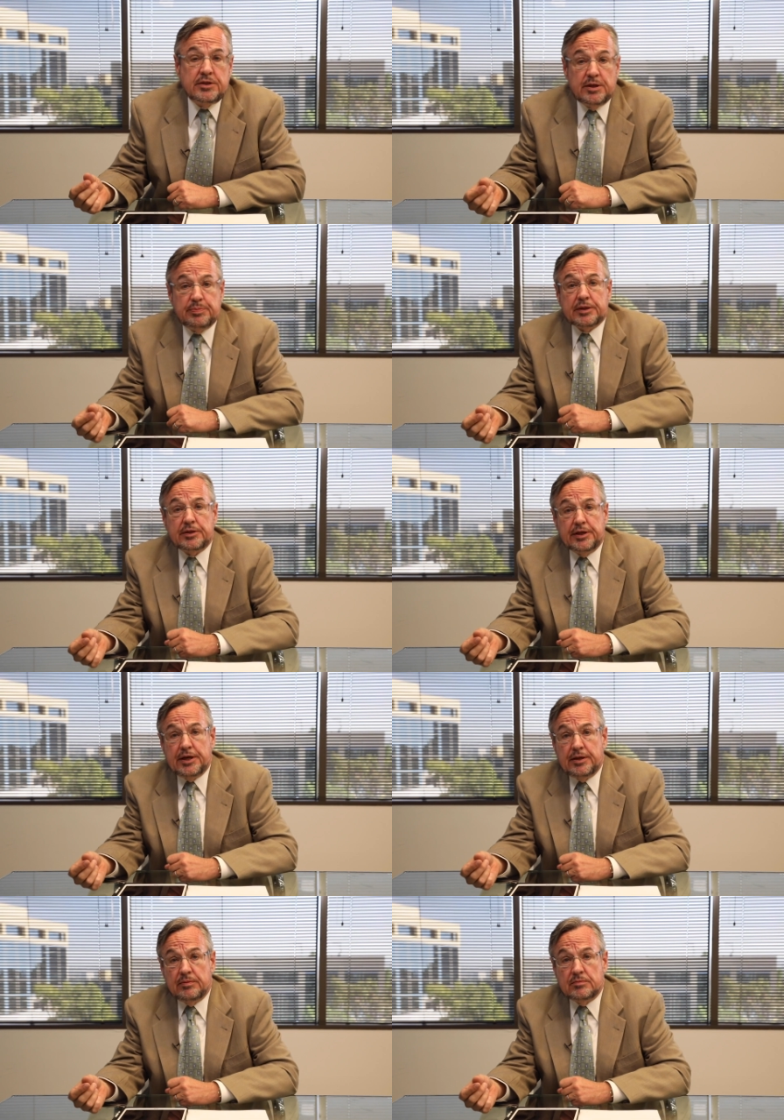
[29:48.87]

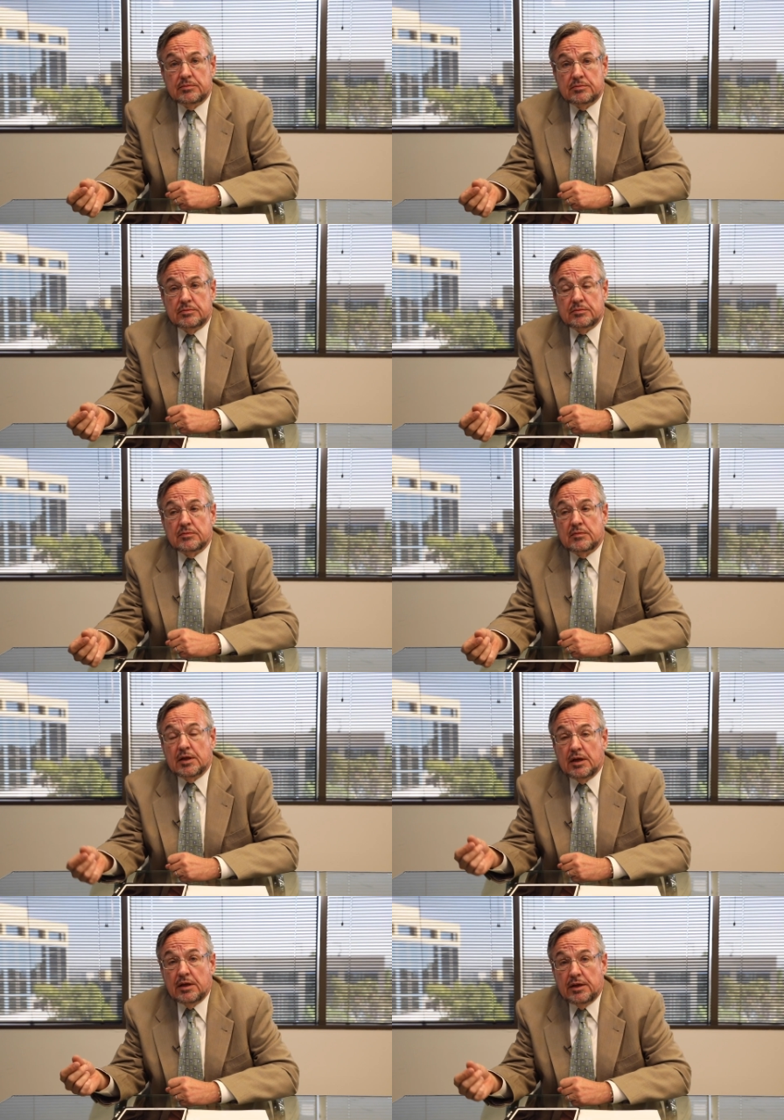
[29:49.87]
Typically,
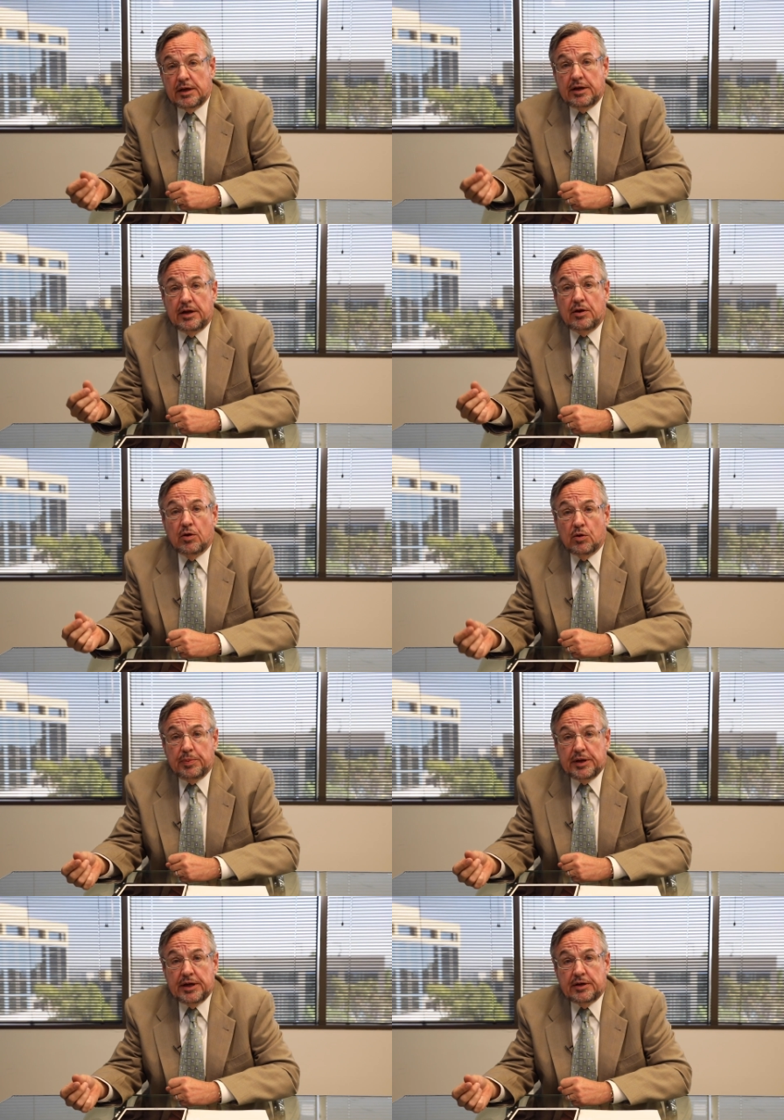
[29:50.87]
in an
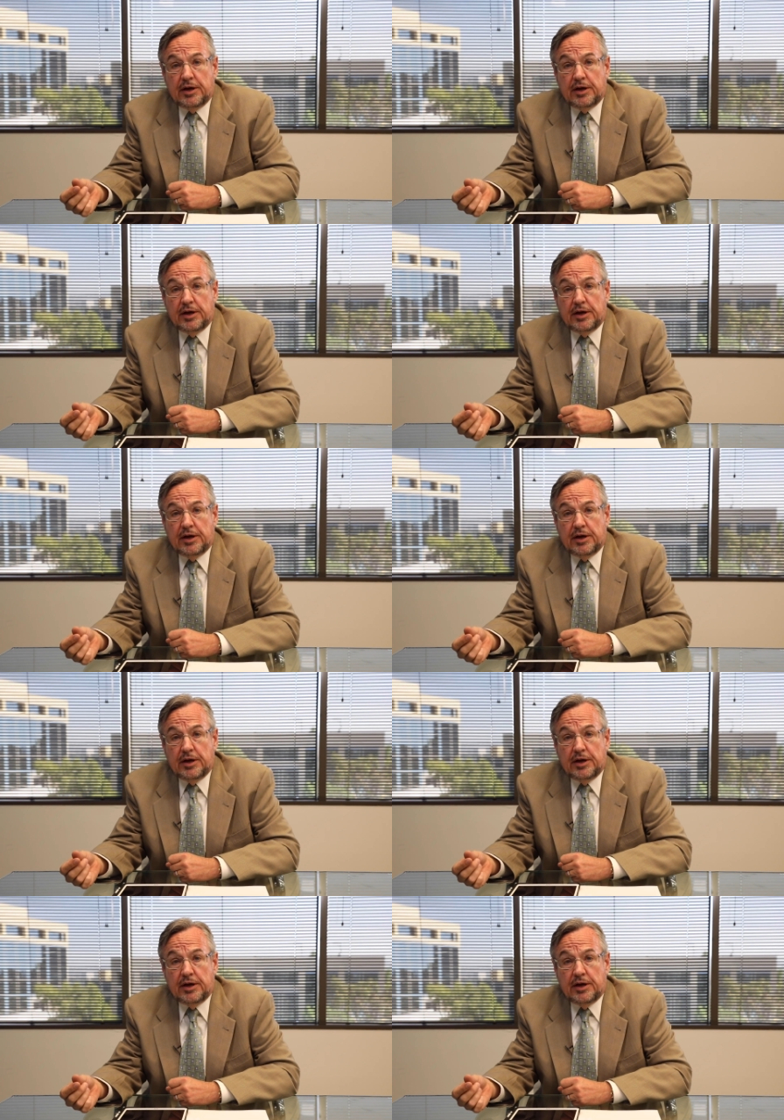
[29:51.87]
opening